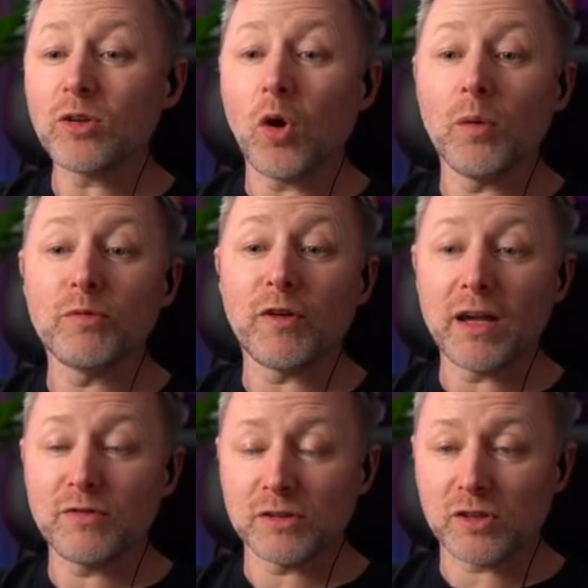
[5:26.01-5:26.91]
Oh, I'm 5
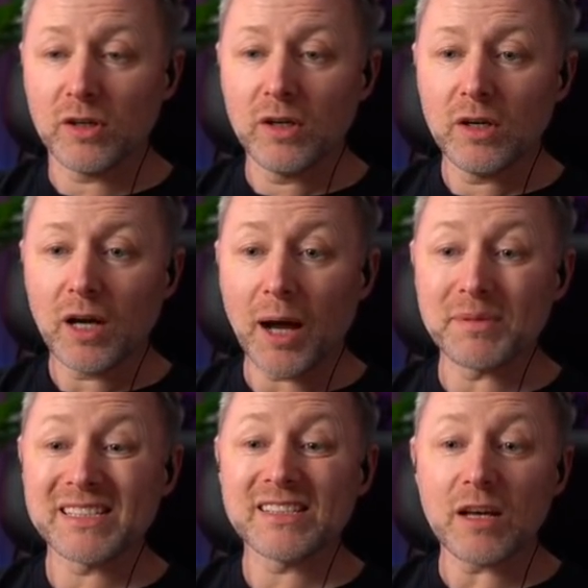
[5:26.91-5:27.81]
years. I'm
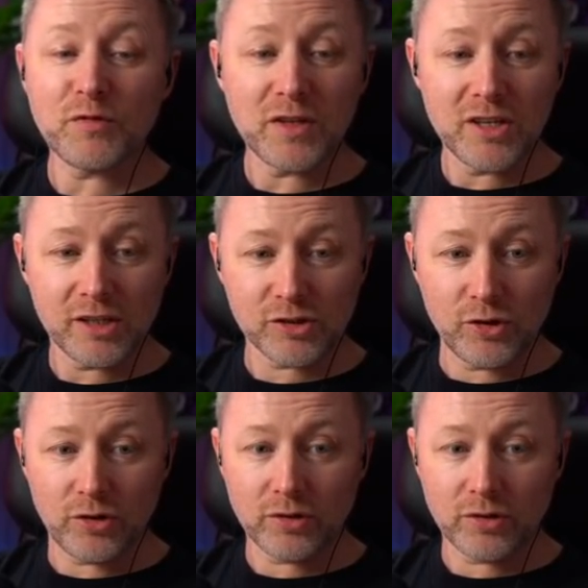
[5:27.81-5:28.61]
7 years out.